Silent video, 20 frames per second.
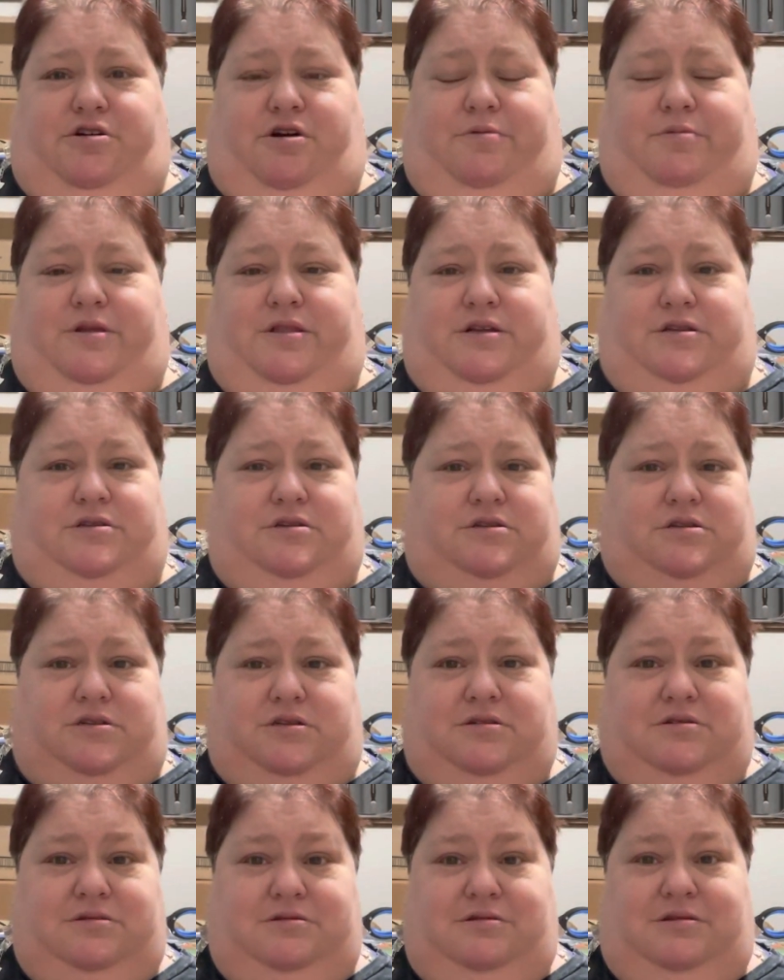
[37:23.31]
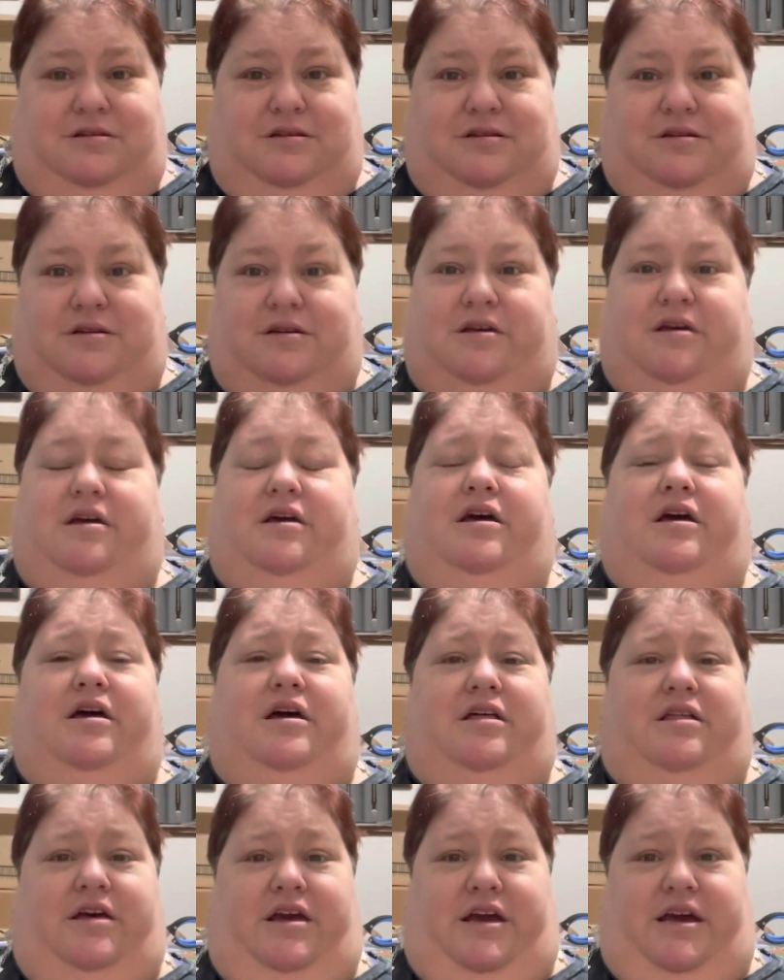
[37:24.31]
I mean, this is,
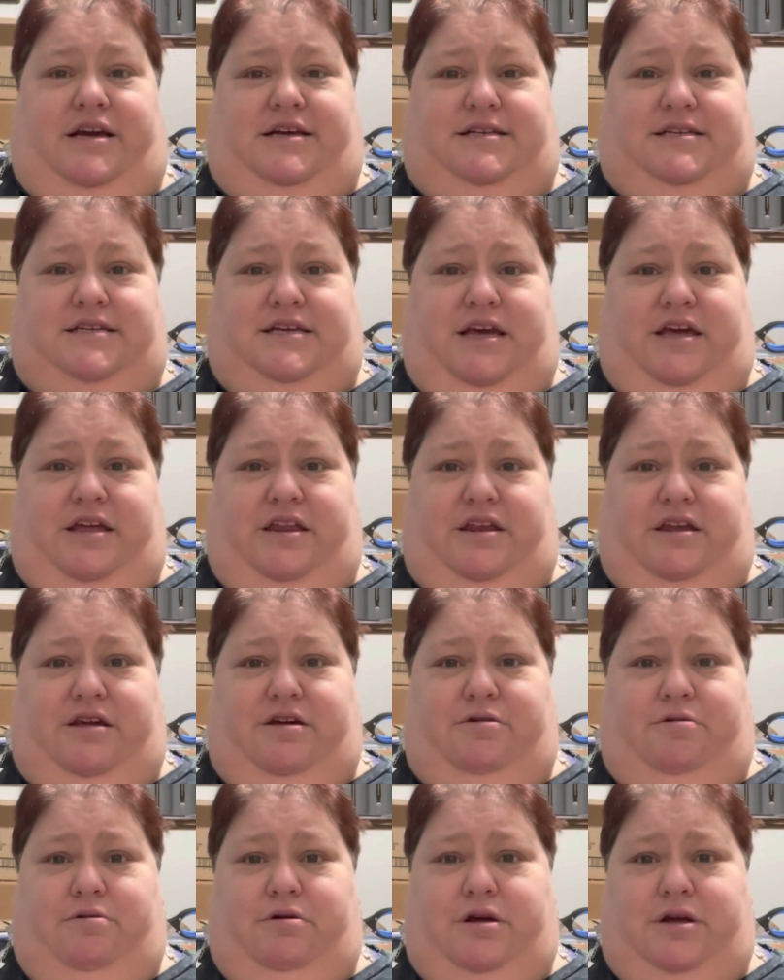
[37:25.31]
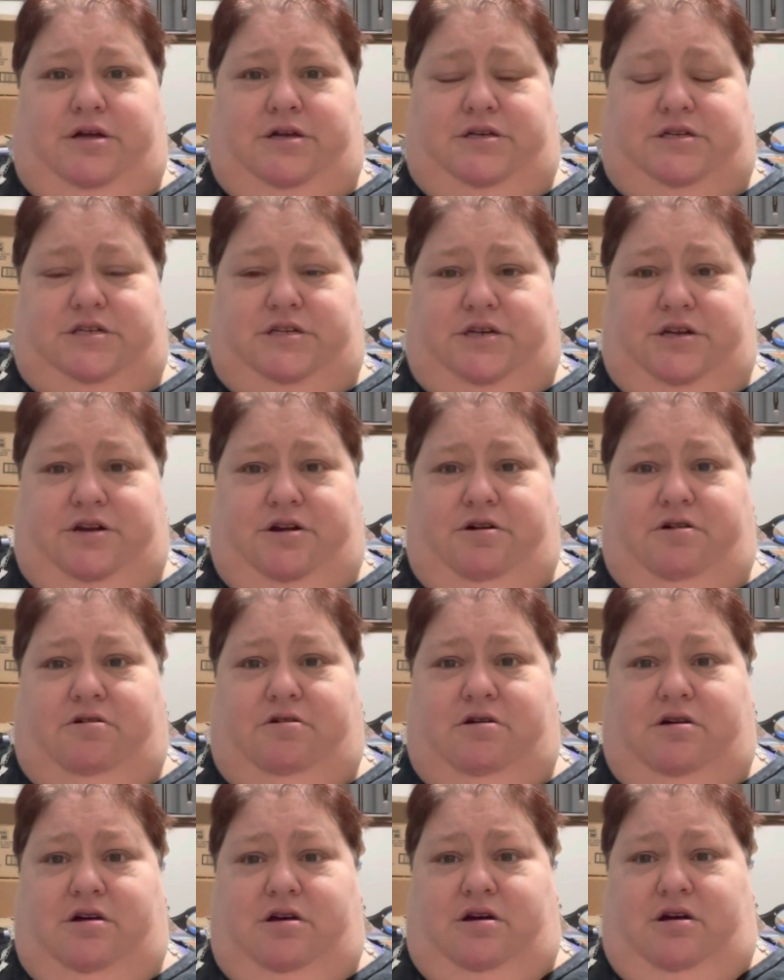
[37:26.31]
like I said, it was, you know,
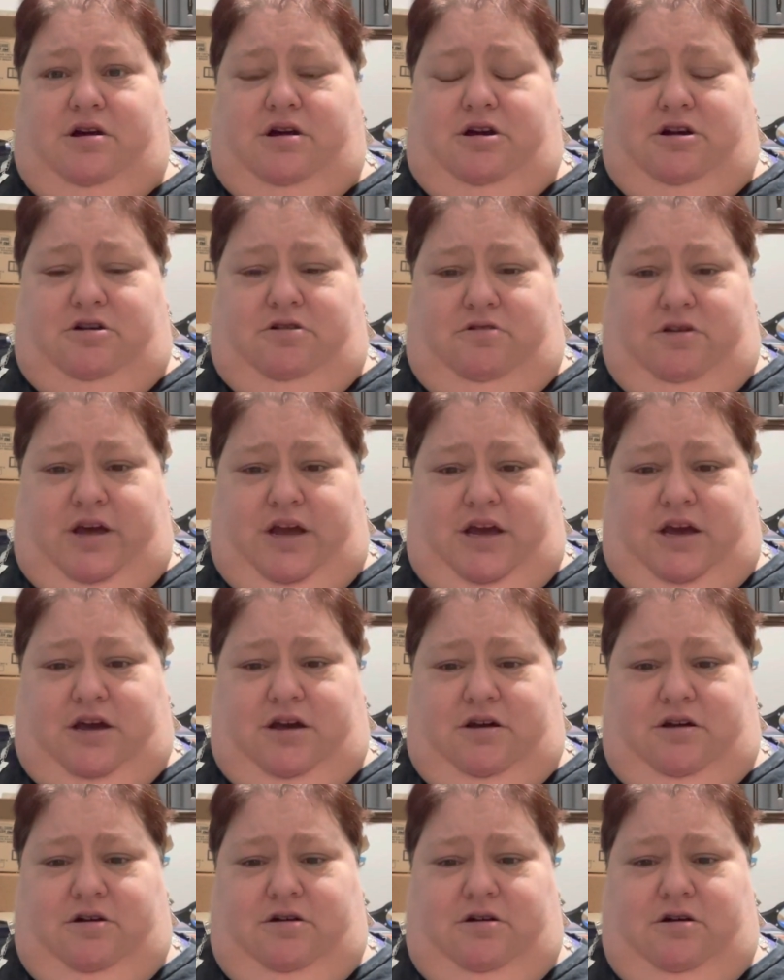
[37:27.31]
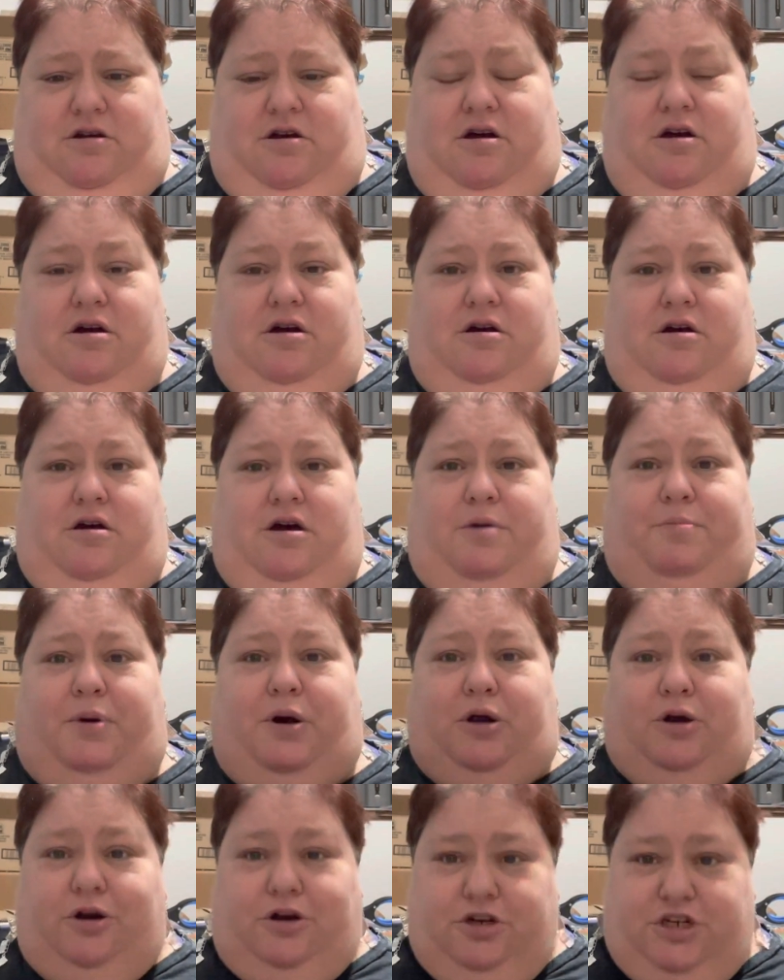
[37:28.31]
like a
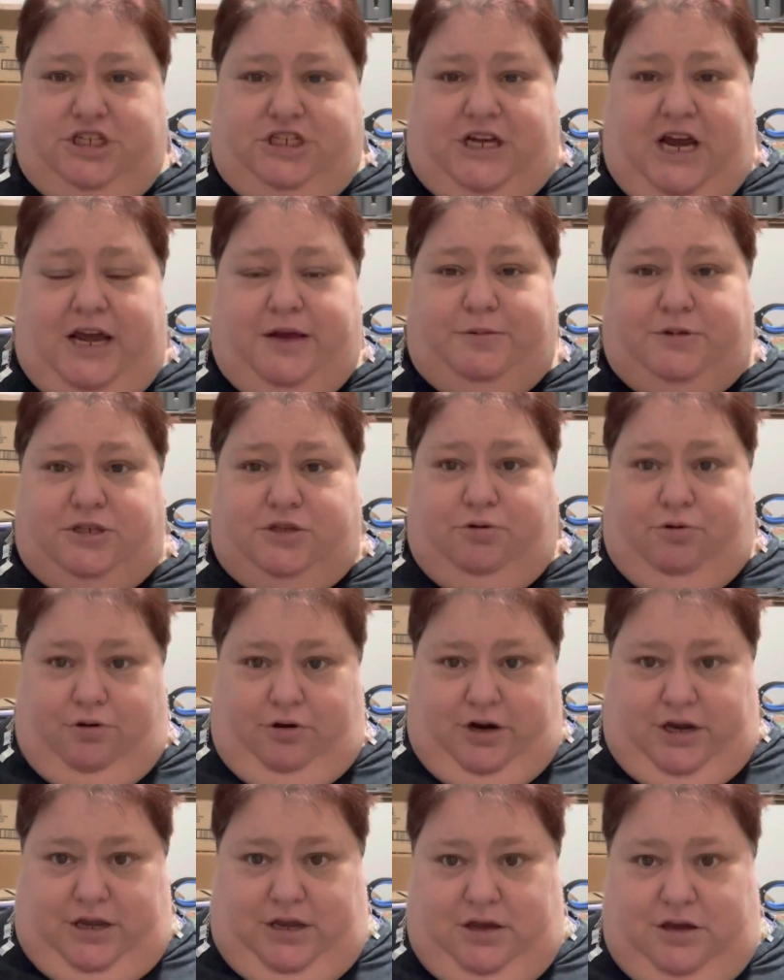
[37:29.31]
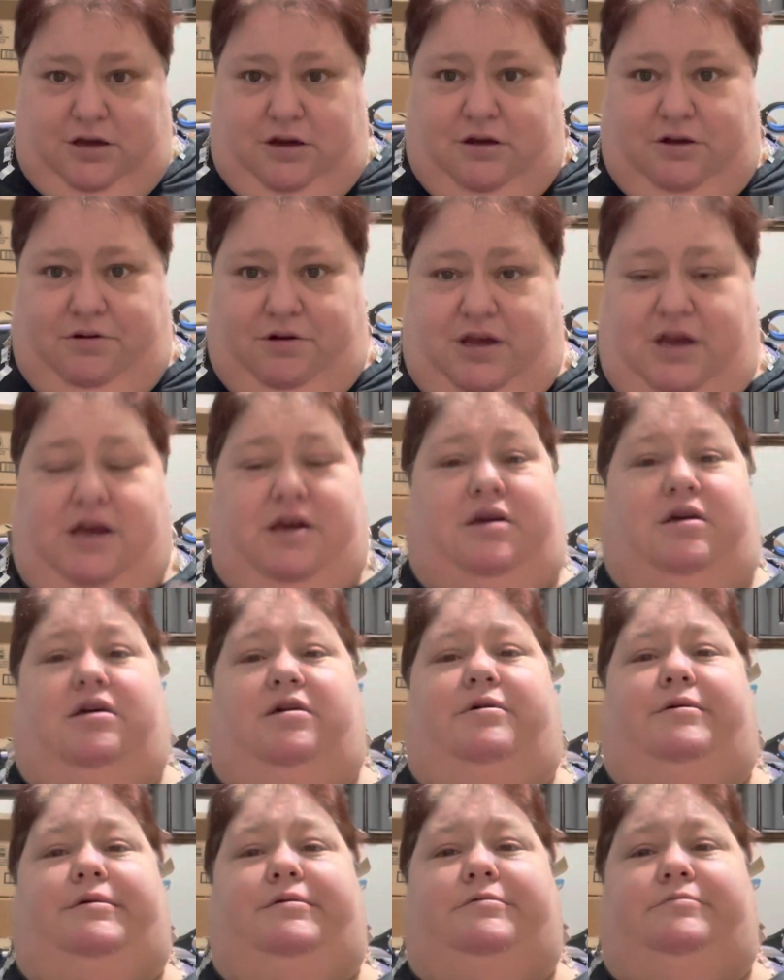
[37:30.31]
Purge type story, okay?
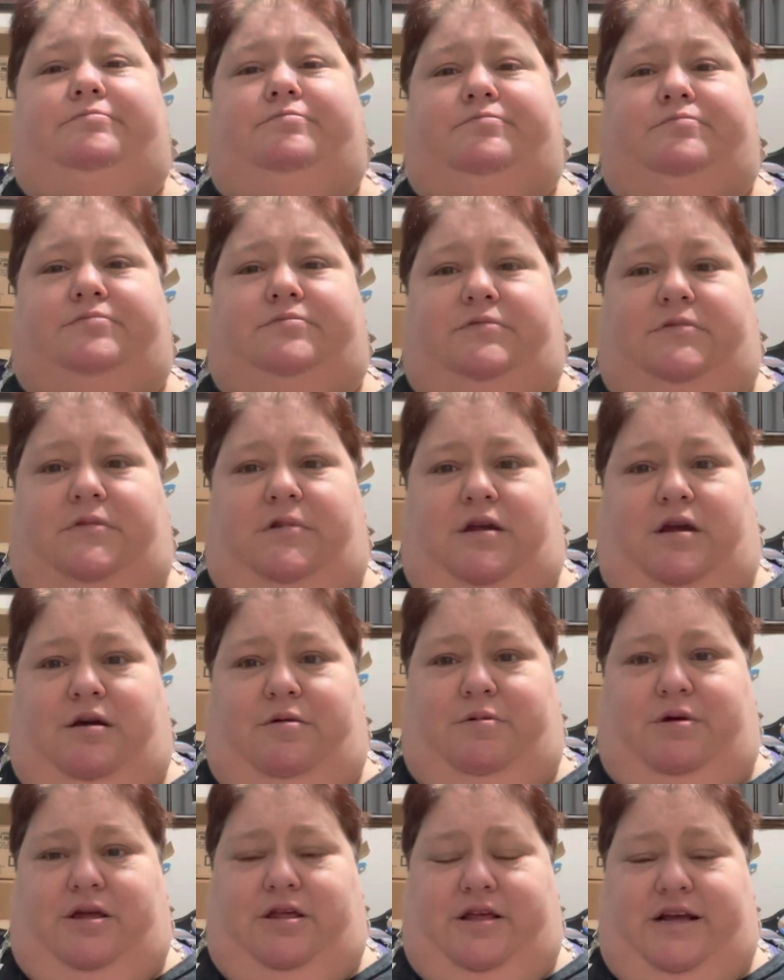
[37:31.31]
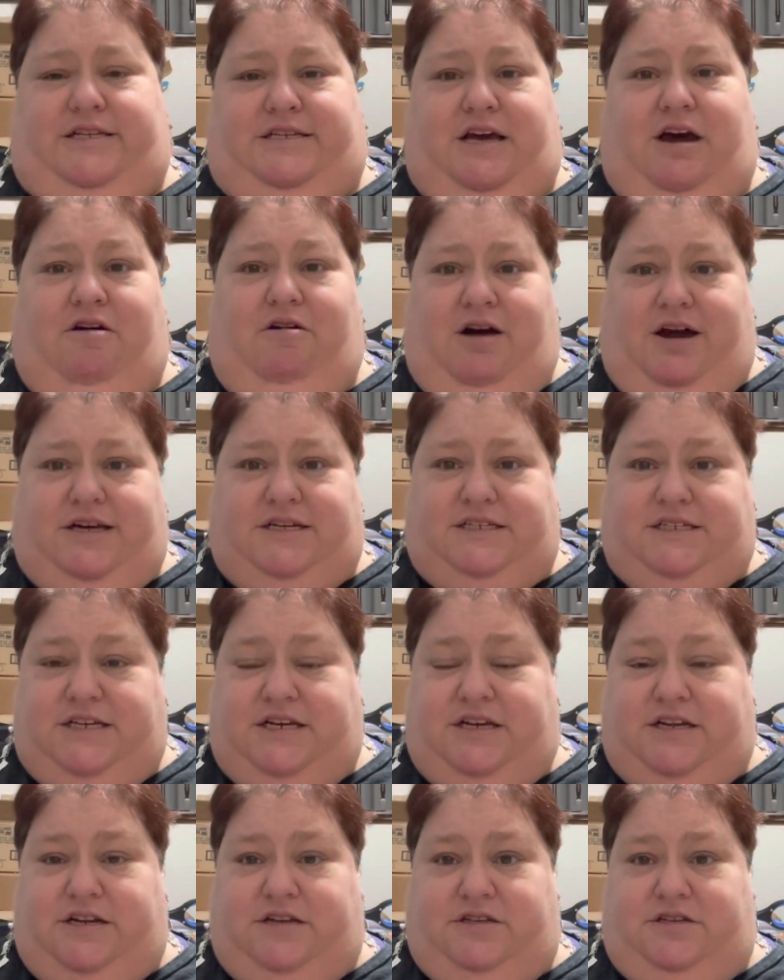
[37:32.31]
I mean, that's how I see
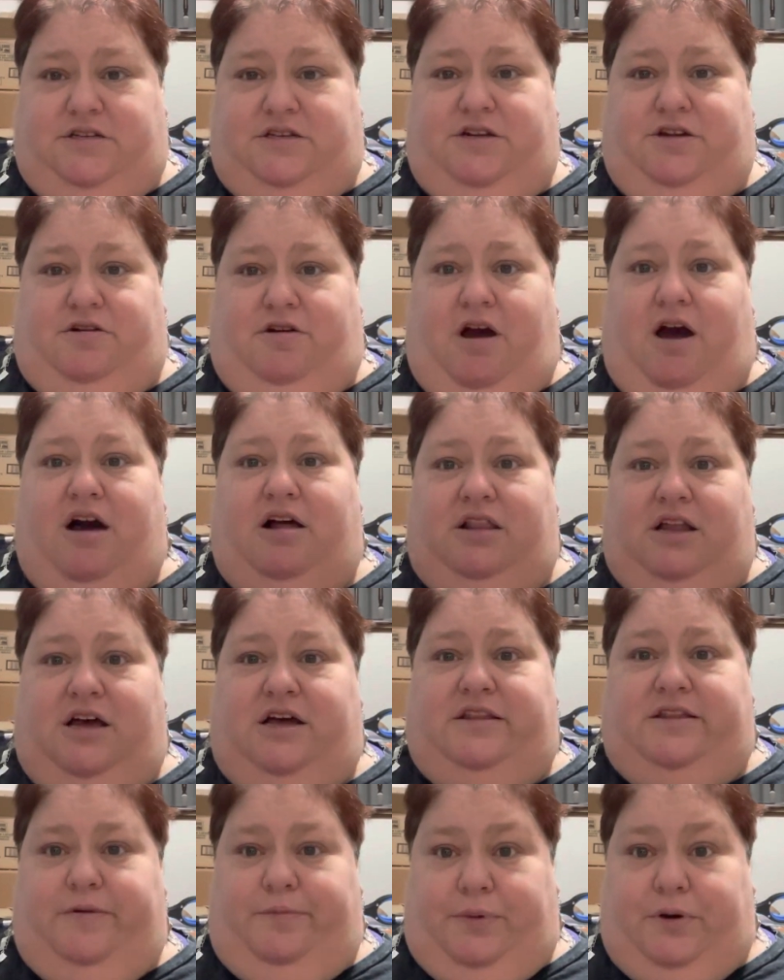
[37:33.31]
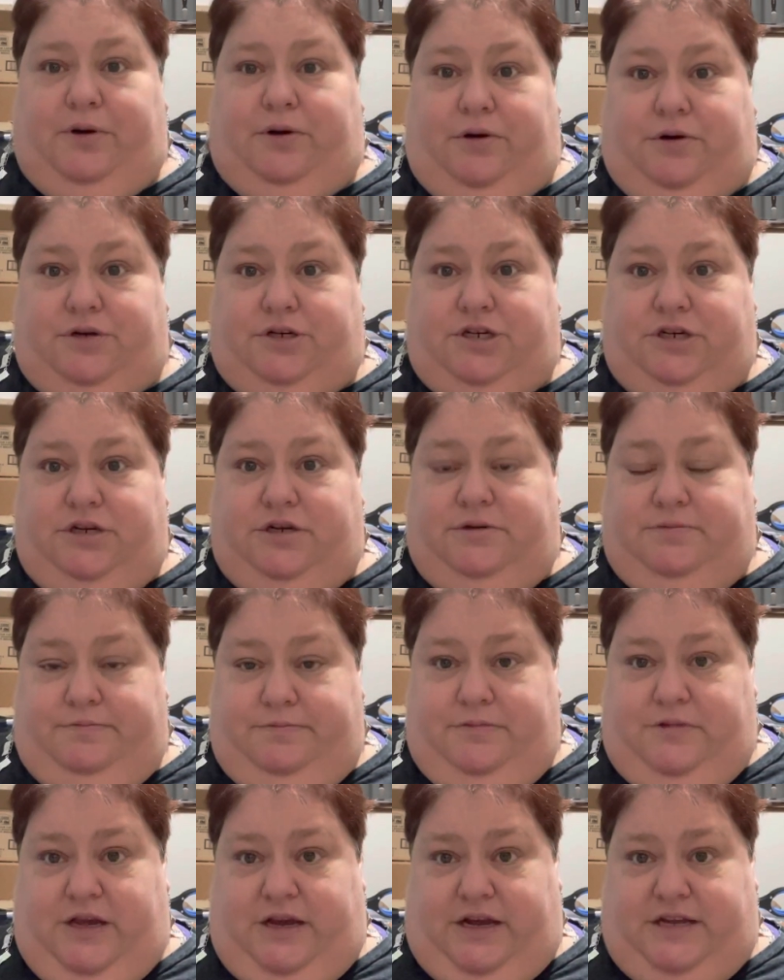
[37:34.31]
it, is, you know, a la the Purge,
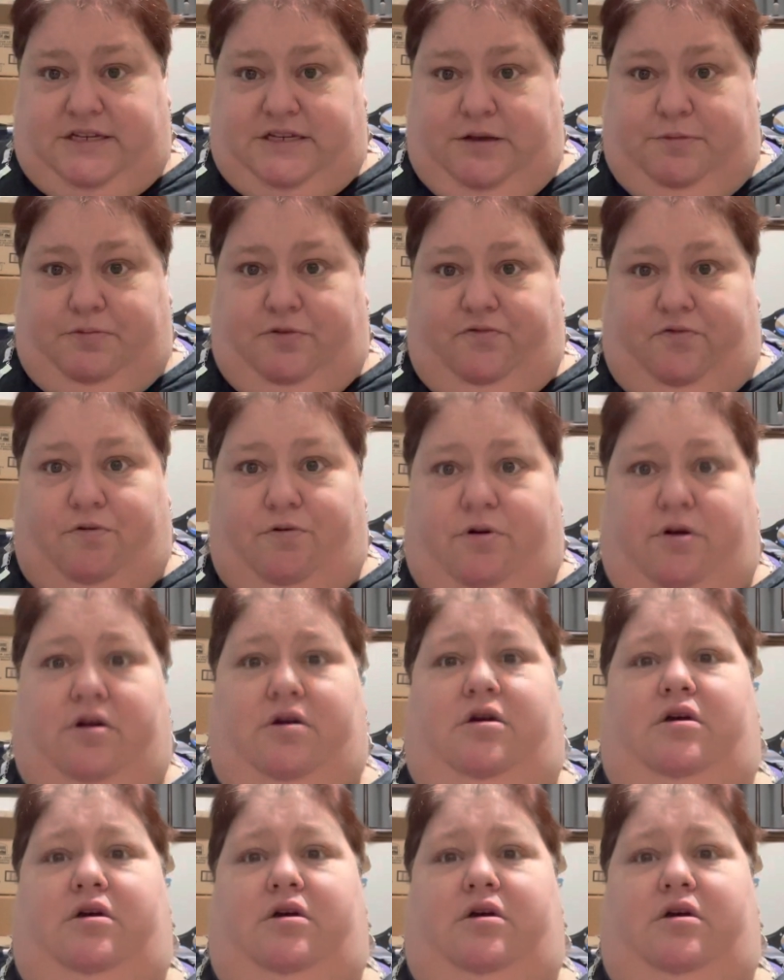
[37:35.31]
like I said before.